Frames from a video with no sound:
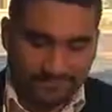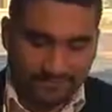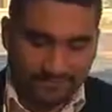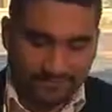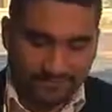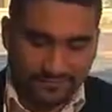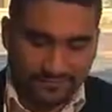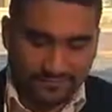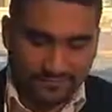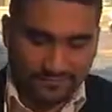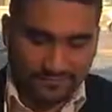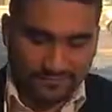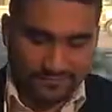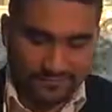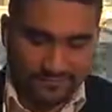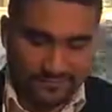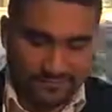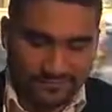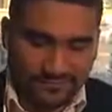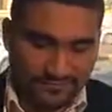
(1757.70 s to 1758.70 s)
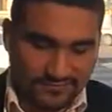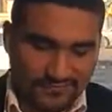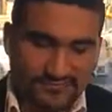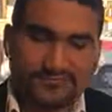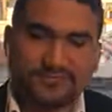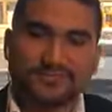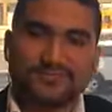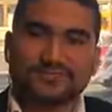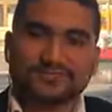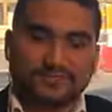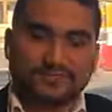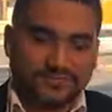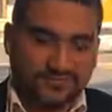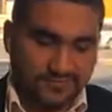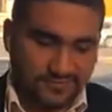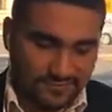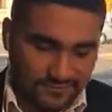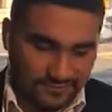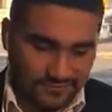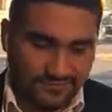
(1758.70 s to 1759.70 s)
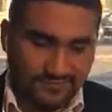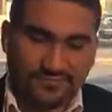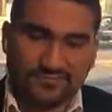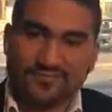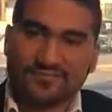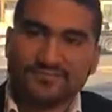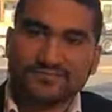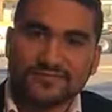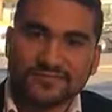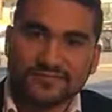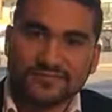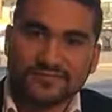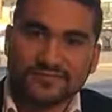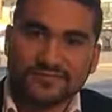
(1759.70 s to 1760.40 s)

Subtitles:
in a car, right, like I have a pretty nice car, I drive